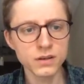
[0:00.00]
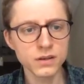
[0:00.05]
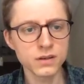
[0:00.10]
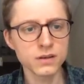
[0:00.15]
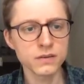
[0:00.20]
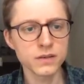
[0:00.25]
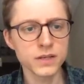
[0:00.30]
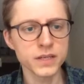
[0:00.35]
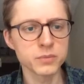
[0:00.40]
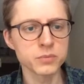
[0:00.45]

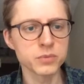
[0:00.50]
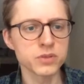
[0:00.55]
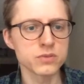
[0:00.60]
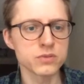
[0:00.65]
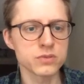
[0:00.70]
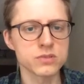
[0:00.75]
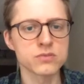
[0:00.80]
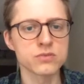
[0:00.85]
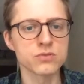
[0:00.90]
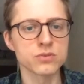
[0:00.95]
can be
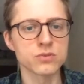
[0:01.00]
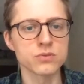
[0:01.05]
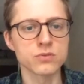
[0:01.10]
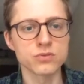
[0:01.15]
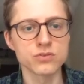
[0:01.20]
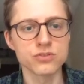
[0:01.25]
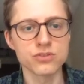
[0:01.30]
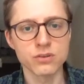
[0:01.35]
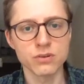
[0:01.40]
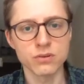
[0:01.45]
used to
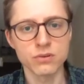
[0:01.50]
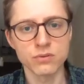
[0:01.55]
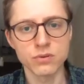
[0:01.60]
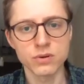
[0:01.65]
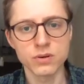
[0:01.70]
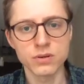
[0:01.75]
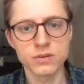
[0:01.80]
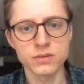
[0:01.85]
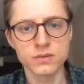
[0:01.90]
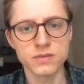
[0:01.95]
draw
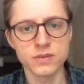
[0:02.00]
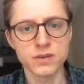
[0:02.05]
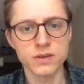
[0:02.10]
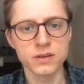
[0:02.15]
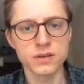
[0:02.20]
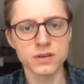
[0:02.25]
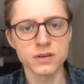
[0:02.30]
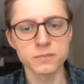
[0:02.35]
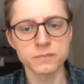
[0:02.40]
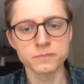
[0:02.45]

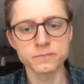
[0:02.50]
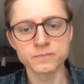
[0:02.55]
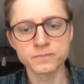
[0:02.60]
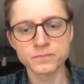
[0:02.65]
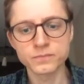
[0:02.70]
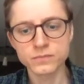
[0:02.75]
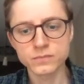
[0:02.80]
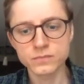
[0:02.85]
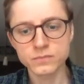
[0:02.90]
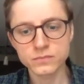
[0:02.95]
the
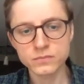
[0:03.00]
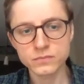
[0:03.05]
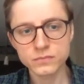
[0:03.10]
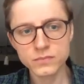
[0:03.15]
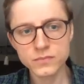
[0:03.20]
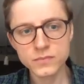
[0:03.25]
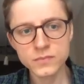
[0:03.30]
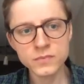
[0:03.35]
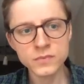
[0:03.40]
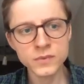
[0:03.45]

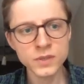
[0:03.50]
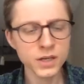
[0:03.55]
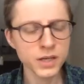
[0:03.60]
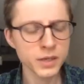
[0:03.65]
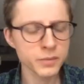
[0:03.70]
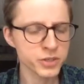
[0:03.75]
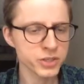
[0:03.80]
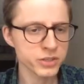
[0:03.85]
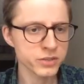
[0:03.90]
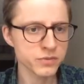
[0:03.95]

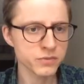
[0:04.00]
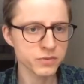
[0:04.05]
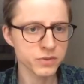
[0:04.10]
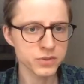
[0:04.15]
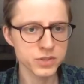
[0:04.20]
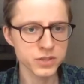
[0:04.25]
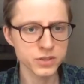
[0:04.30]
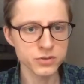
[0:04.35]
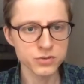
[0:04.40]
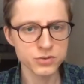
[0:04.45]
options for
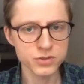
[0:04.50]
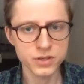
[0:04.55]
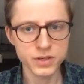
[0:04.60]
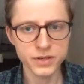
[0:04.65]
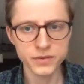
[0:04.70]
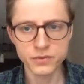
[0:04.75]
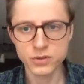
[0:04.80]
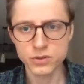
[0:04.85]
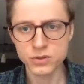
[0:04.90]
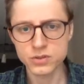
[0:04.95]
the user.
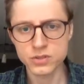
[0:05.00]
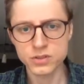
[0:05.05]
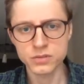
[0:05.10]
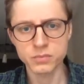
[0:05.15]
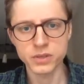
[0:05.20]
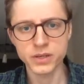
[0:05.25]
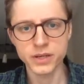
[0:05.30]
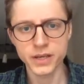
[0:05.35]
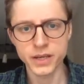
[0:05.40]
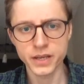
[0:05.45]
If you don't
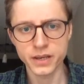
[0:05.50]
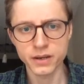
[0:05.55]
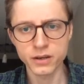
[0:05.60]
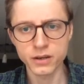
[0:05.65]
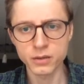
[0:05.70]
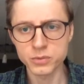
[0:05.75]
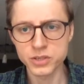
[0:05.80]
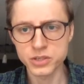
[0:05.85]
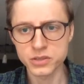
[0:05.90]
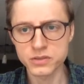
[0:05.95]
supply any
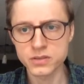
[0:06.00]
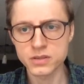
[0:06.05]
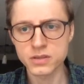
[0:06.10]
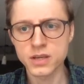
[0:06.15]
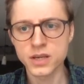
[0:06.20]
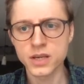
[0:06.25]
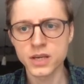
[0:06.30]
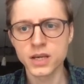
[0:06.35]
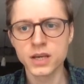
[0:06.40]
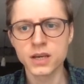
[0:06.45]
options,
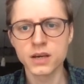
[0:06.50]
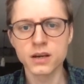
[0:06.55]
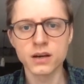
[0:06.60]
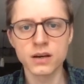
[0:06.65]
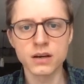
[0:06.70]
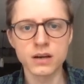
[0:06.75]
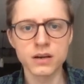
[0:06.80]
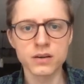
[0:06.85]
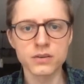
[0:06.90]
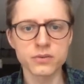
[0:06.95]

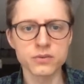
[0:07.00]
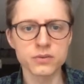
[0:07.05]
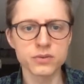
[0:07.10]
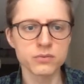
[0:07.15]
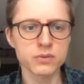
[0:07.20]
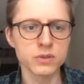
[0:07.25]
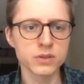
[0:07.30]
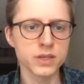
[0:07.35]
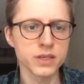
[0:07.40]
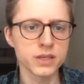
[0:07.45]
you
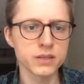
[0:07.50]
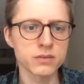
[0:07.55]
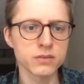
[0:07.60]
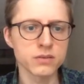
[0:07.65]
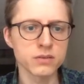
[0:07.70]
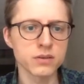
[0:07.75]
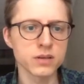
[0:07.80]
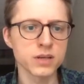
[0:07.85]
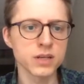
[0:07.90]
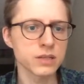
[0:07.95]
will get
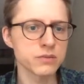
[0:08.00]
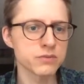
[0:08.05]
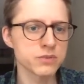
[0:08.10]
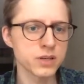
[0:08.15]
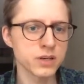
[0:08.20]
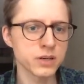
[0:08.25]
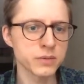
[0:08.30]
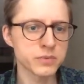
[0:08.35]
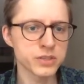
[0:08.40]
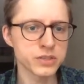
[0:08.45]
all of the
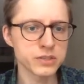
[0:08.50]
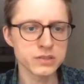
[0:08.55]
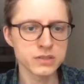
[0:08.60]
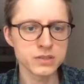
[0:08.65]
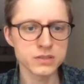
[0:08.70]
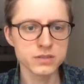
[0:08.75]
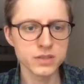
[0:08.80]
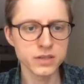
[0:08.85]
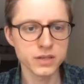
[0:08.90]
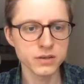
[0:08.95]
options
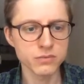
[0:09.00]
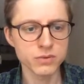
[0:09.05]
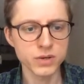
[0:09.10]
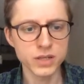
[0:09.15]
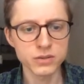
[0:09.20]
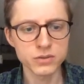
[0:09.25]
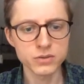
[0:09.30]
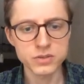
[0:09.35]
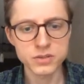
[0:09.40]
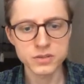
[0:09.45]
and their
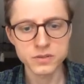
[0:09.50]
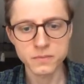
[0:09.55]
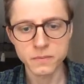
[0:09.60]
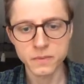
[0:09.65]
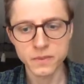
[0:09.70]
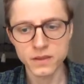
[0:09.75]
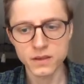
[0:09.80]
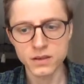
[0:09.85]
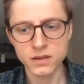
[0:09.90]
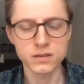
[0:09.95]
values.
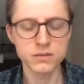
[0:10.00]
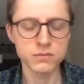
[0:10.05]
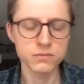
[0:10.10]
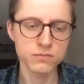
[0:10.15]
And